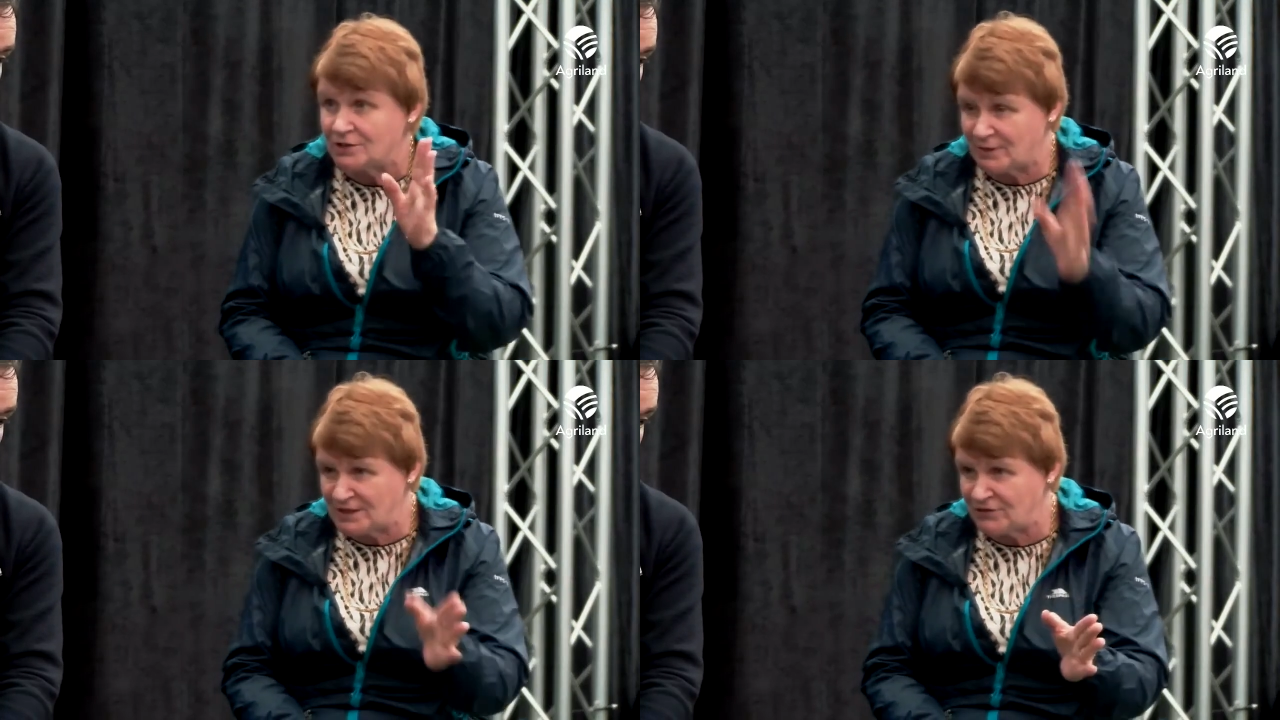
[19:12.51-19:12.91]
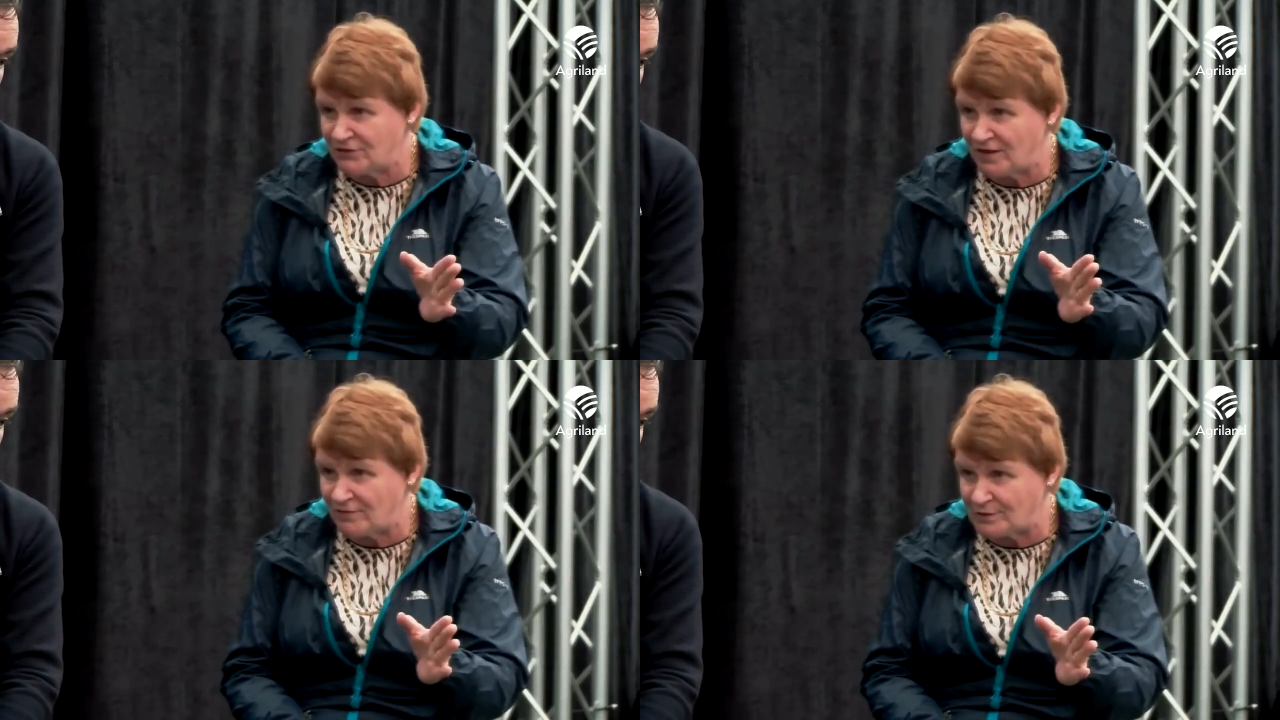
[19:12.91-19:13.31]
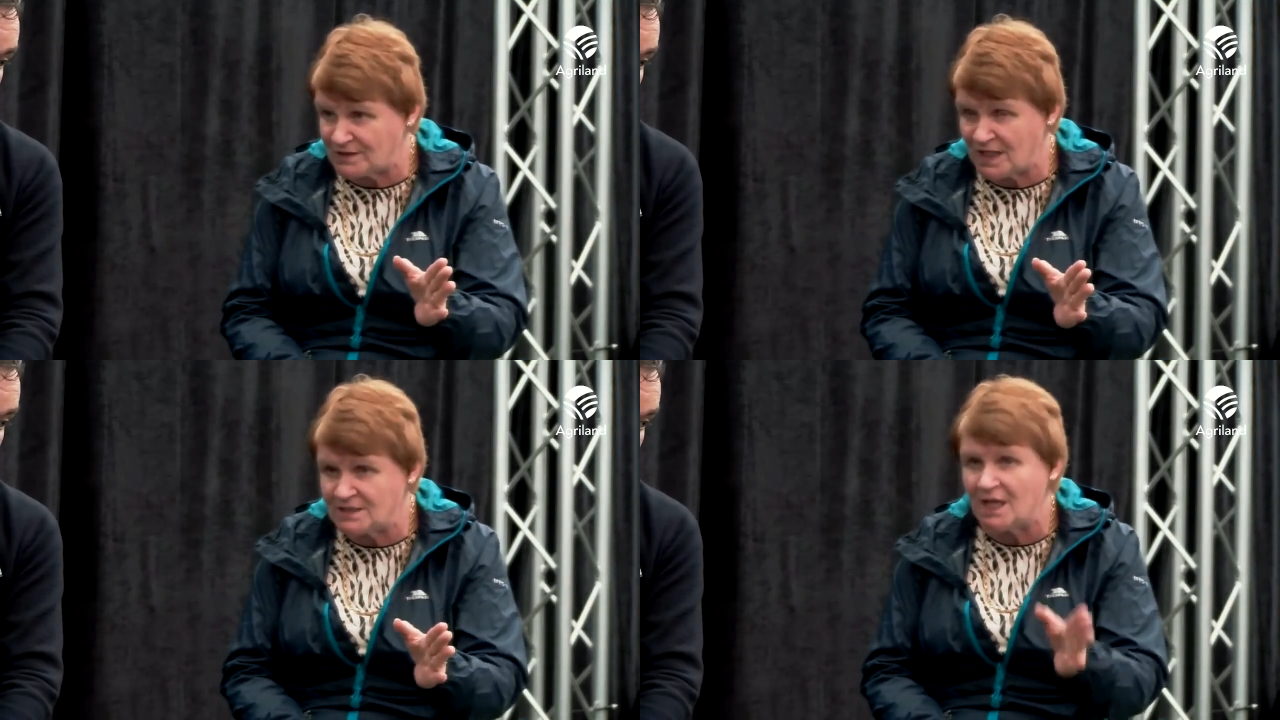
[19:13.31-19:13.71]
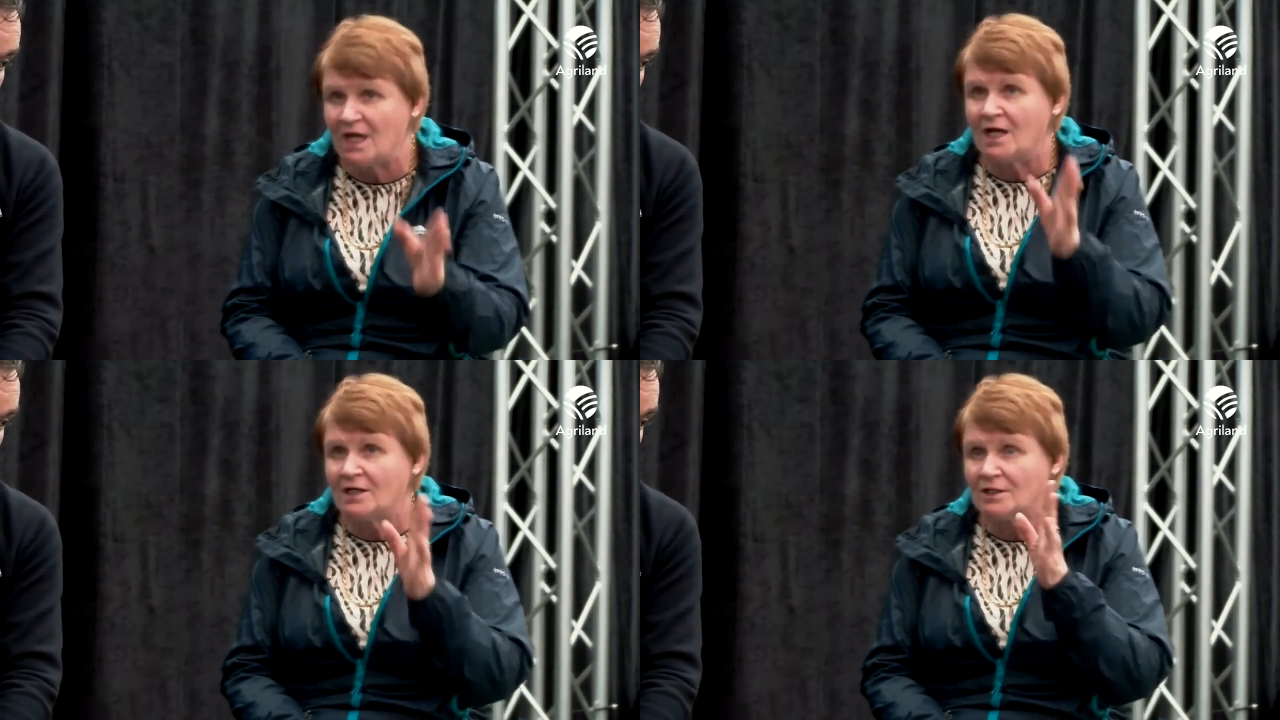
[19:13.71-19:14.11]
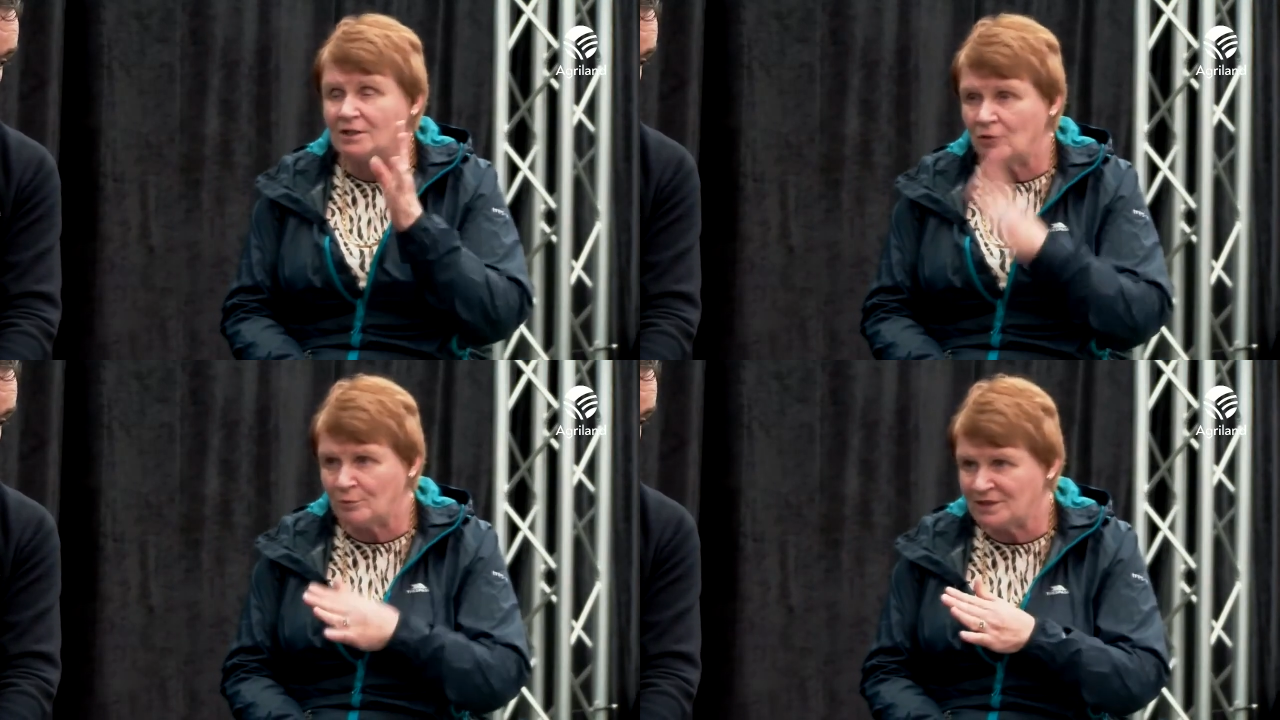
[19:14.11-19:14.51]
25%.
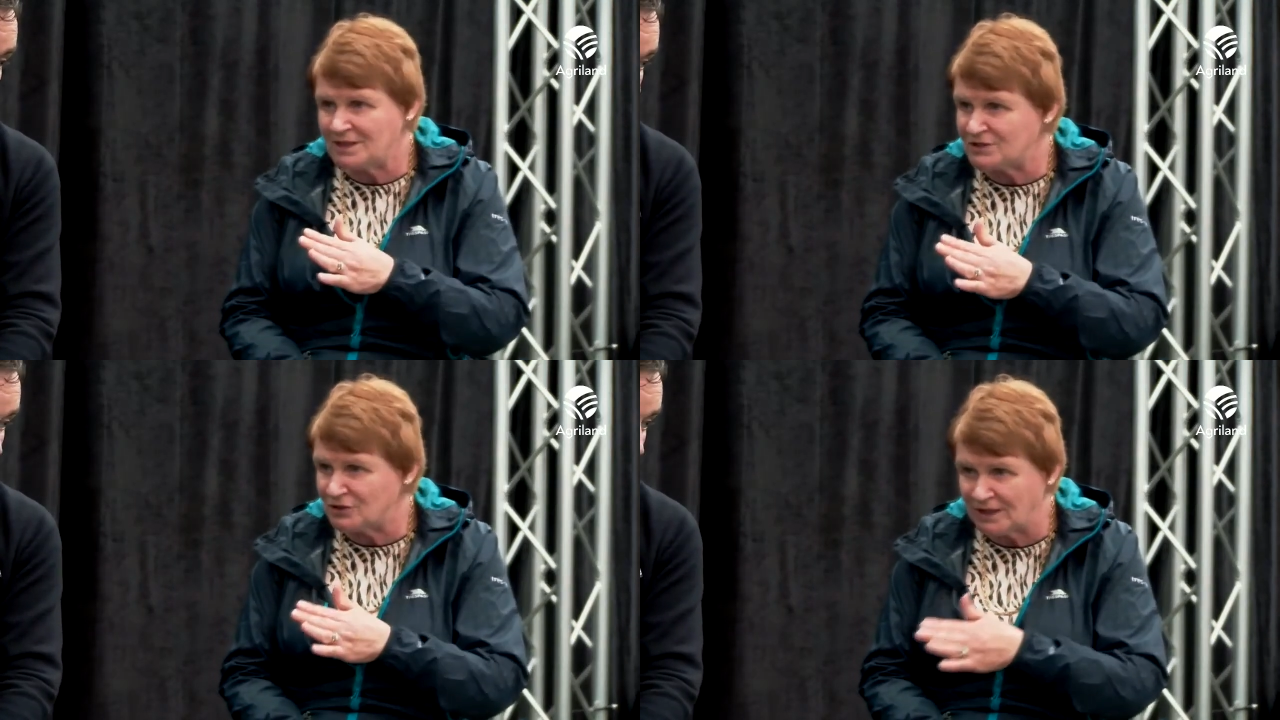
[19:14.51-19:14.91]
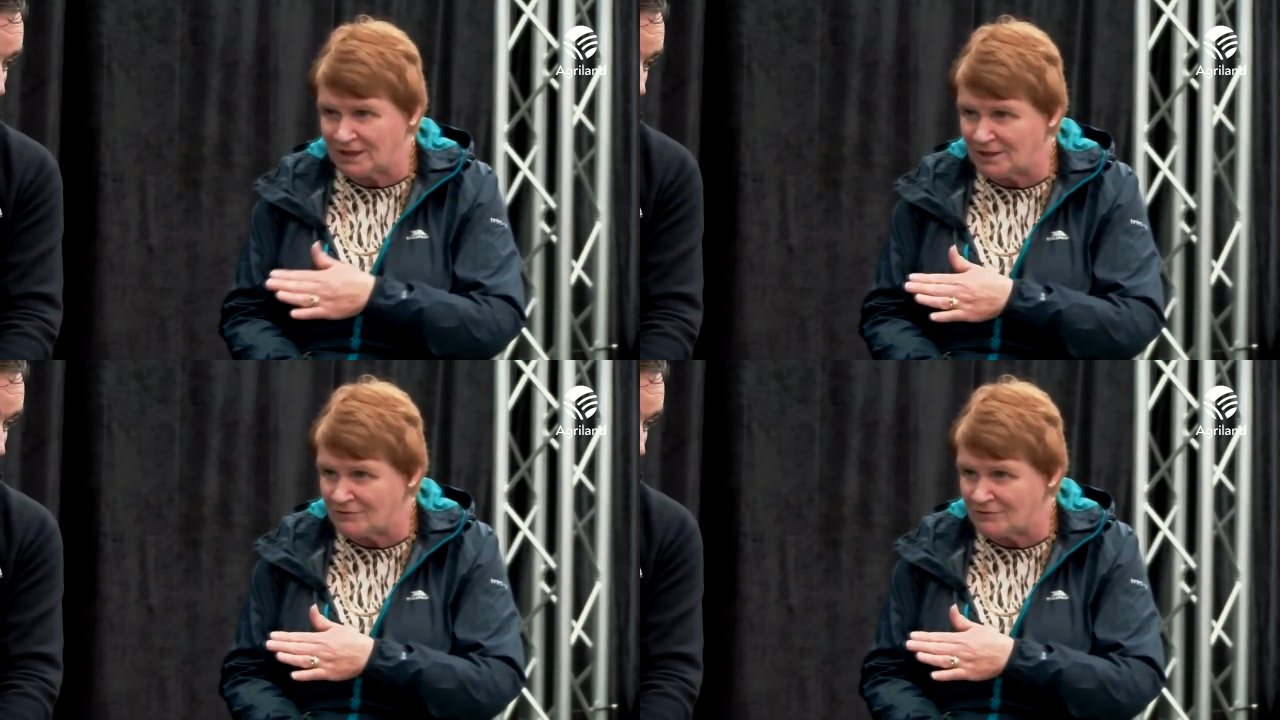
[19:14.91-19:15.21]
Nobody has done any